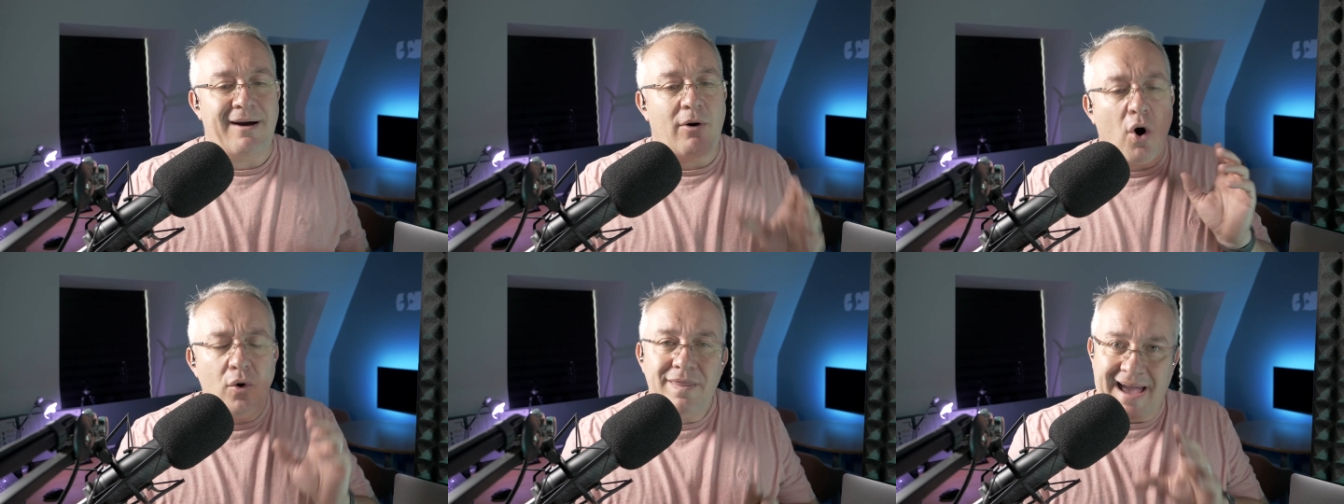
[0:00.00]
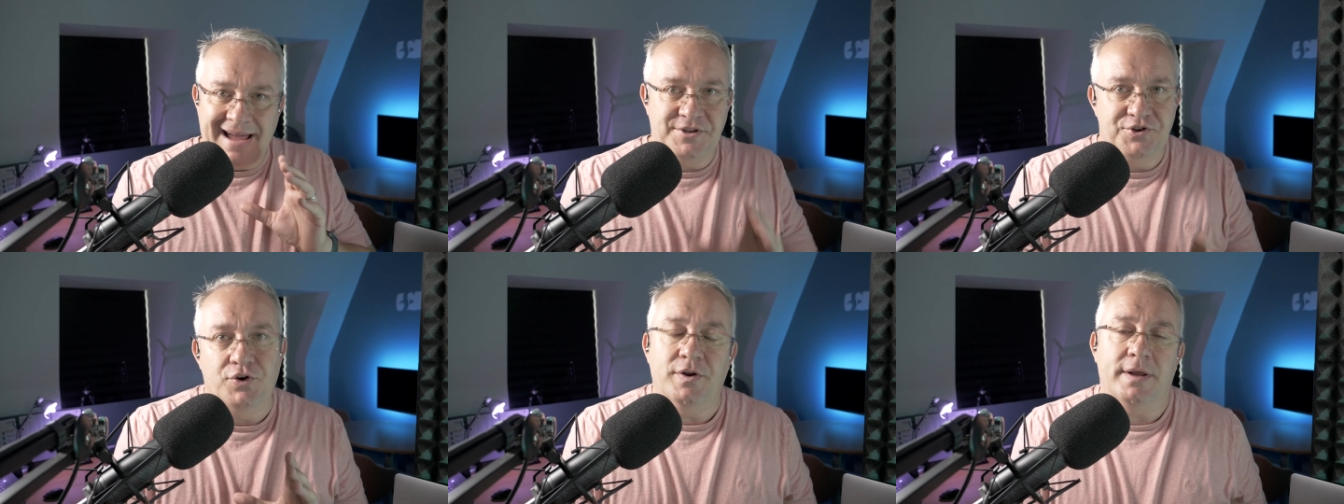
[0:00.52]
Now, on that
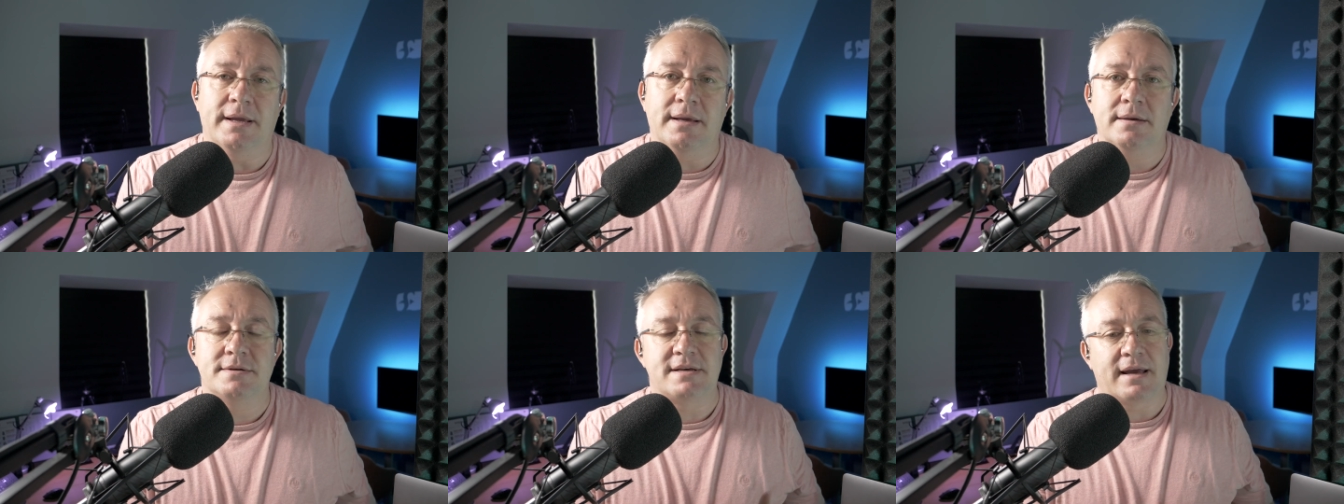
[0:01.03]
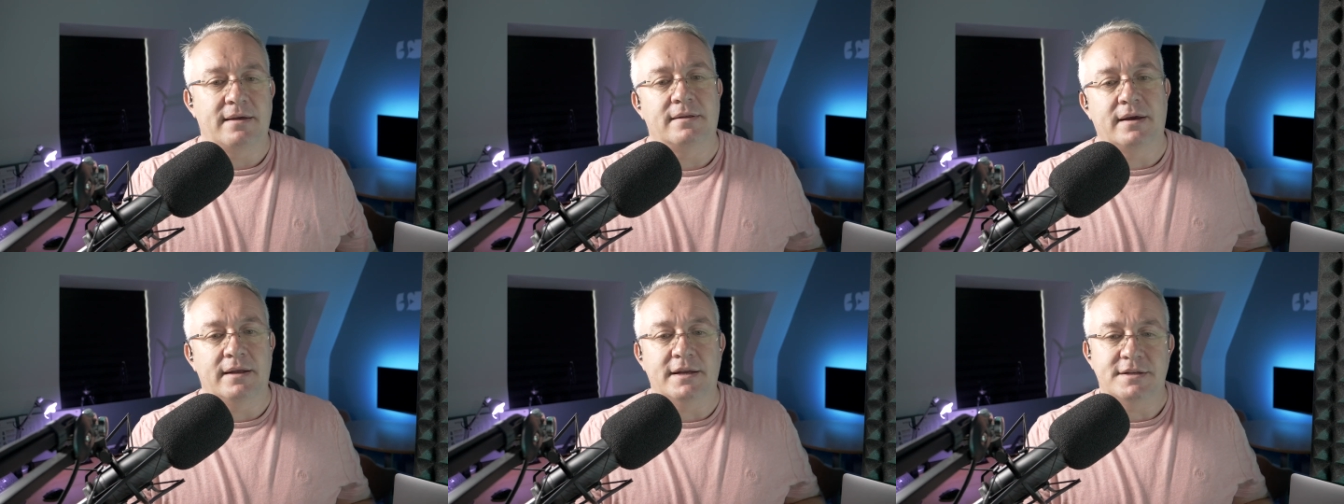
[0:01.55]
journey, second
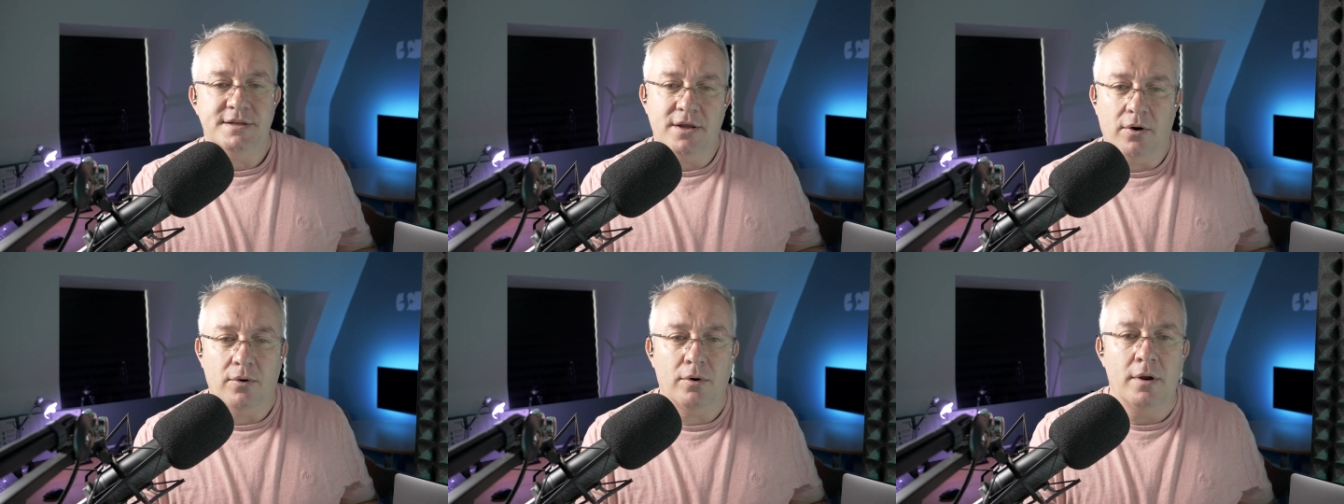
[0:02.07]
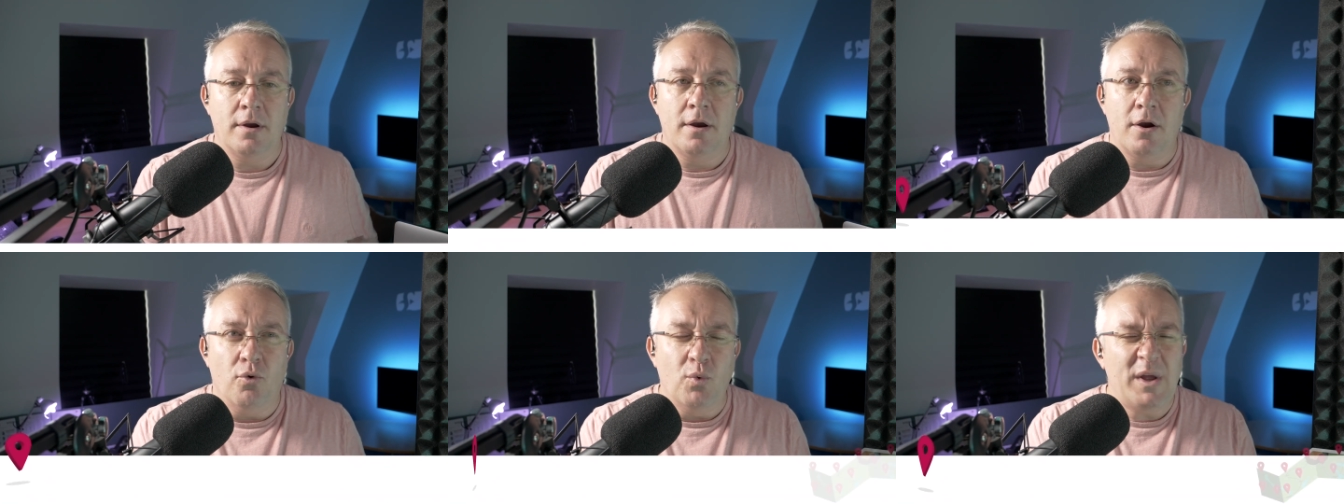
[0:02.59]
thing you need to know,
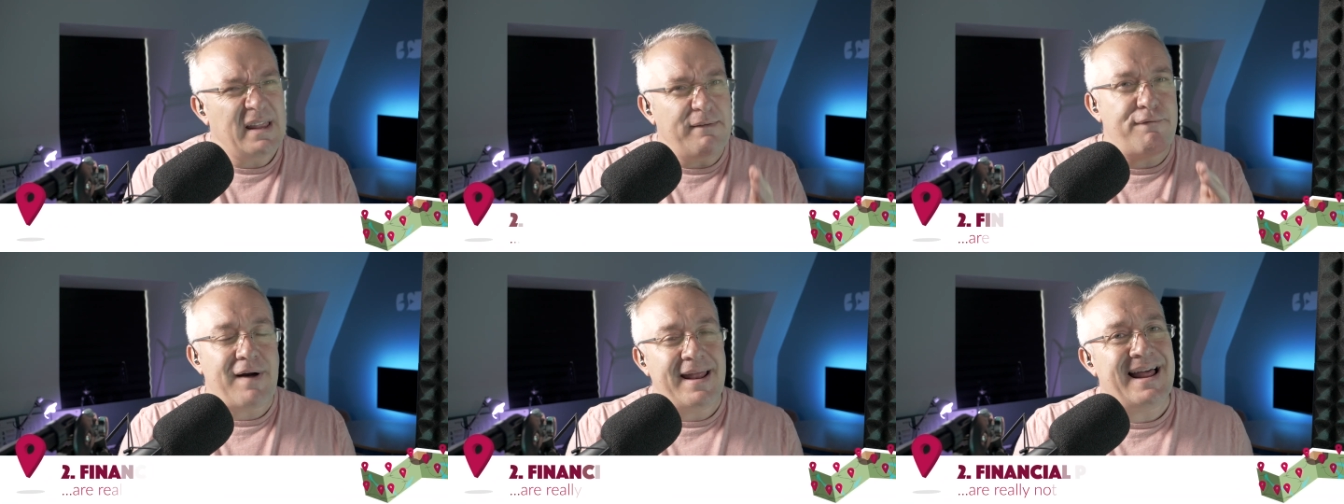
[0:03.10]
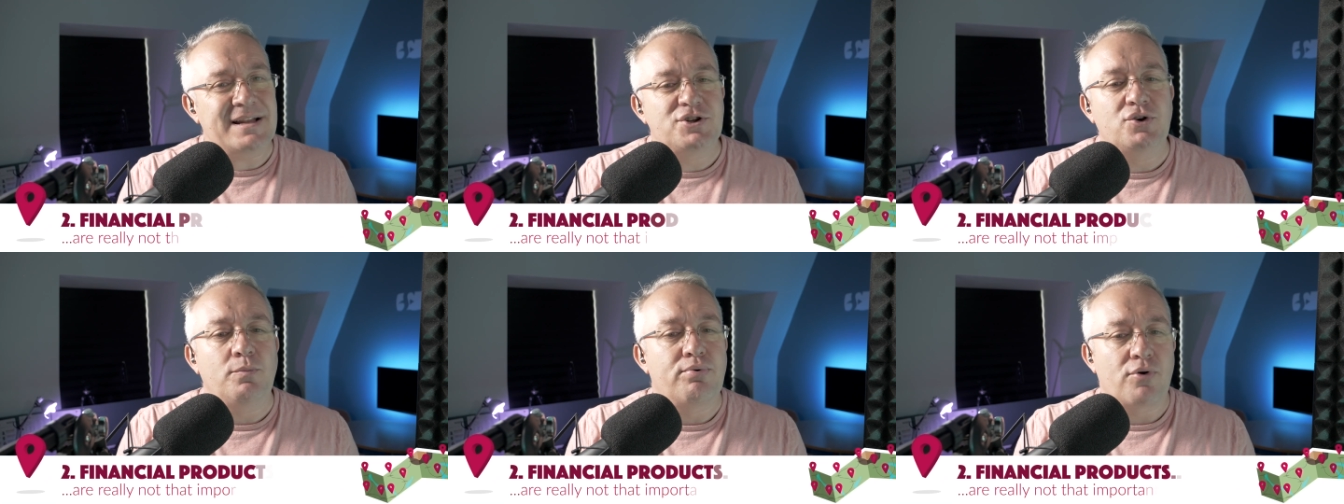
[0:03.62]
really
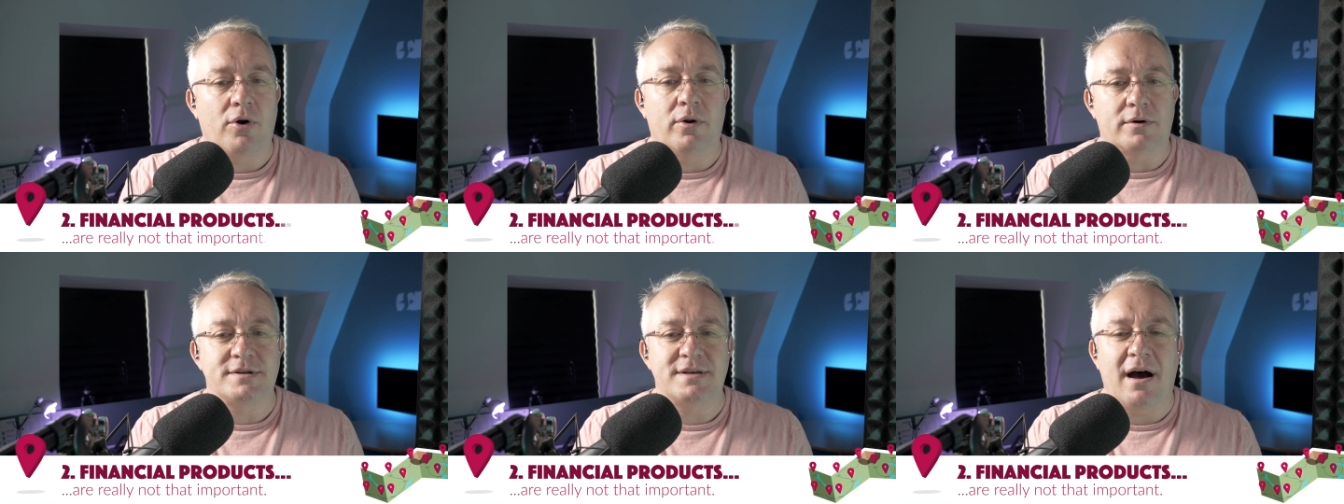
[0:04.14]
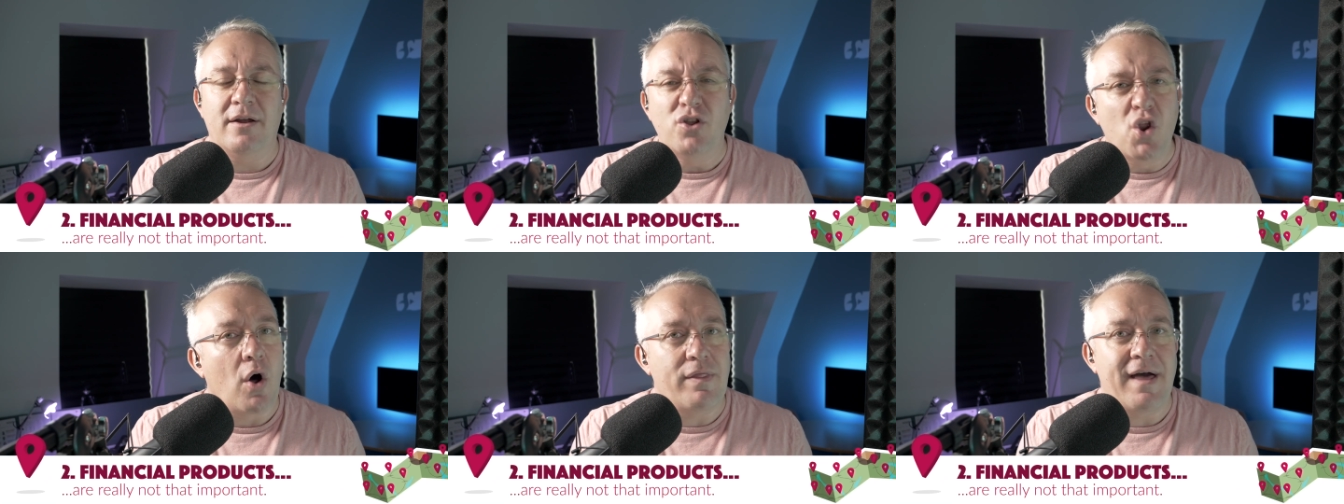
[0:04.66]
financial products are
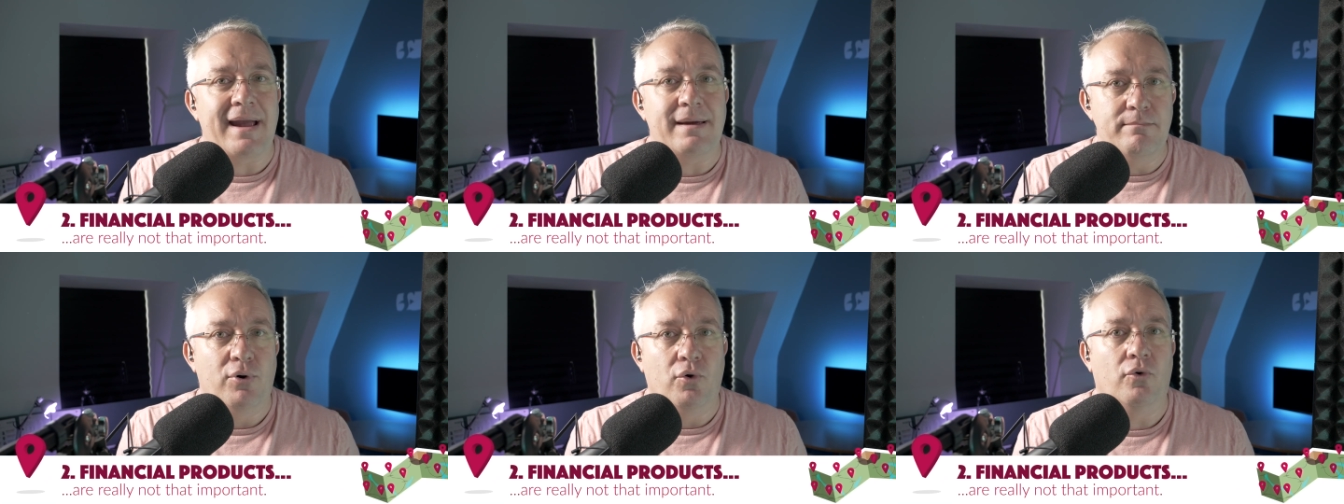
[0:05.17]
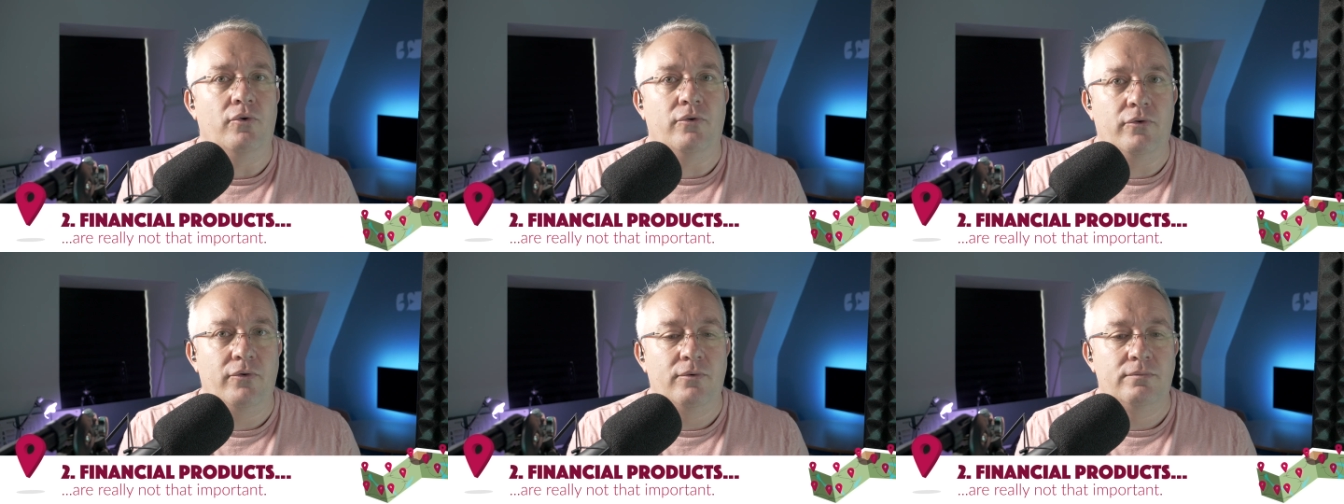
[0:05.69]
not that
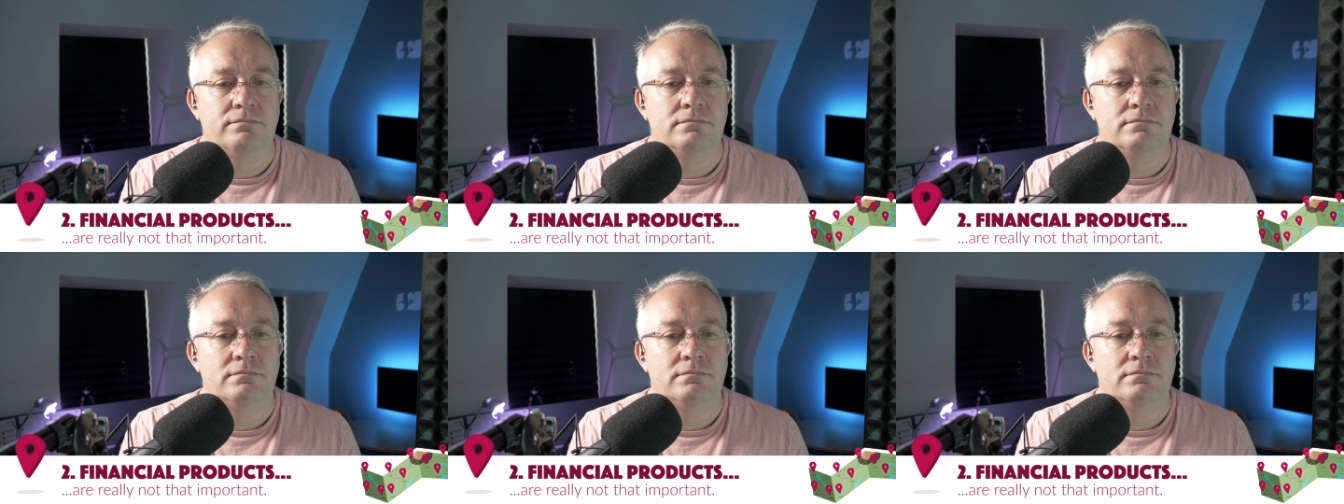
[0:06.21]
important.